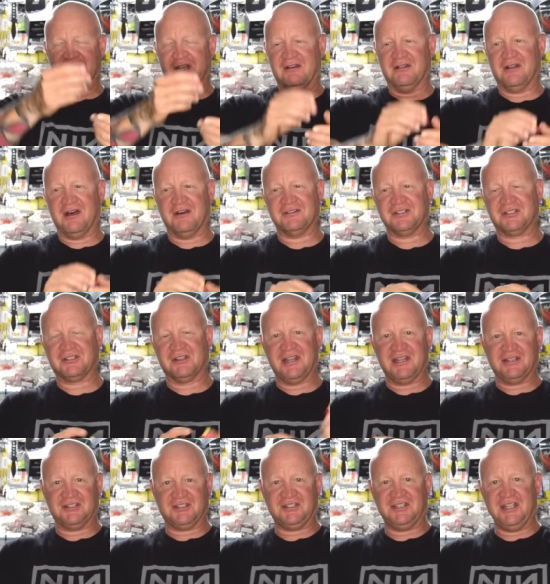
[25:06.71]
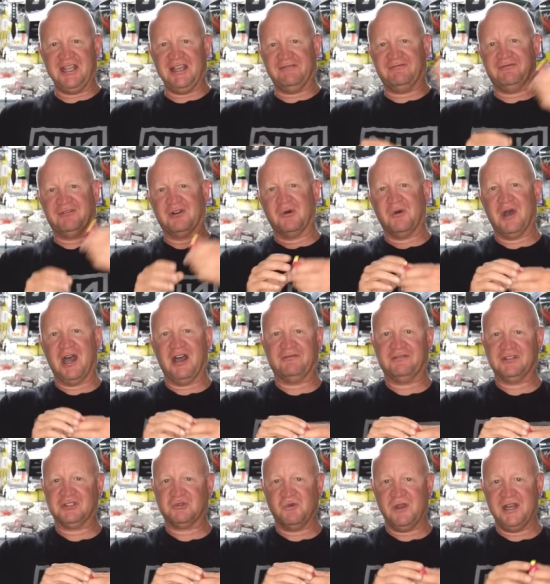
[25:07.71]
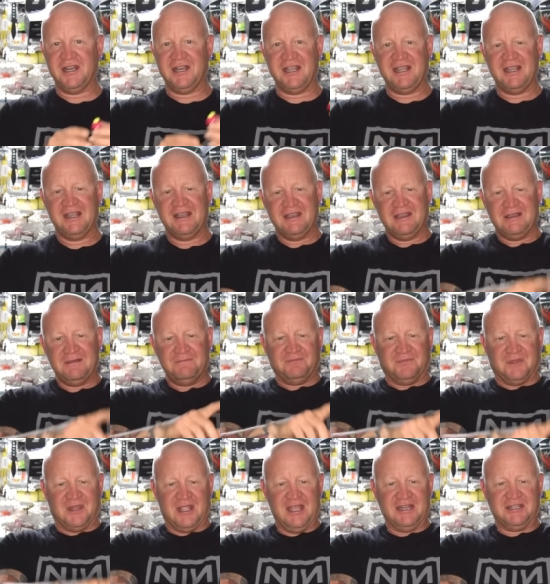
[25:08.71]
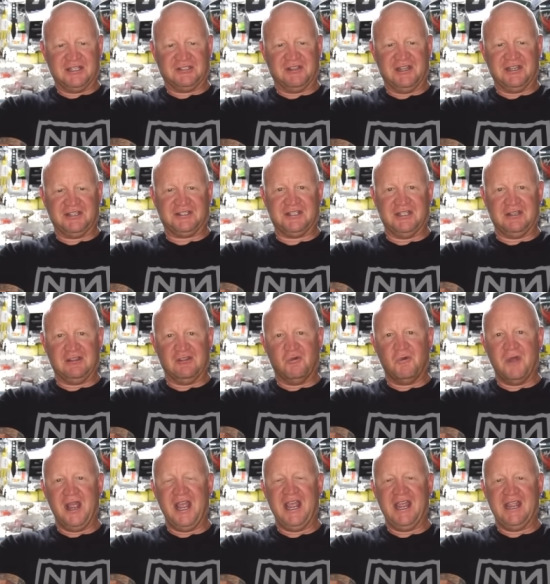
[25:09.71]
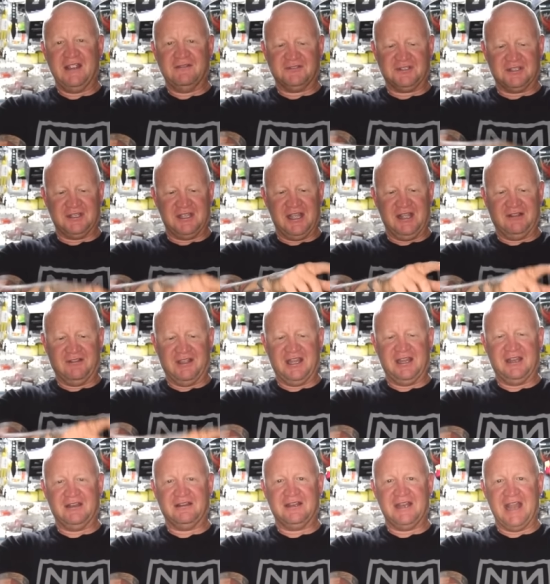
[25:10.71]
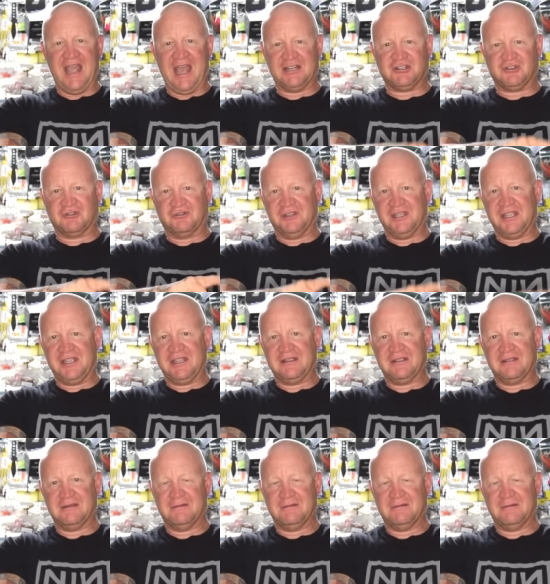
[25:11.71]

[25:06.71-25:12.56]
I'll just let it sit for a while if it's windy, and just let it sit in the waves and let it naturally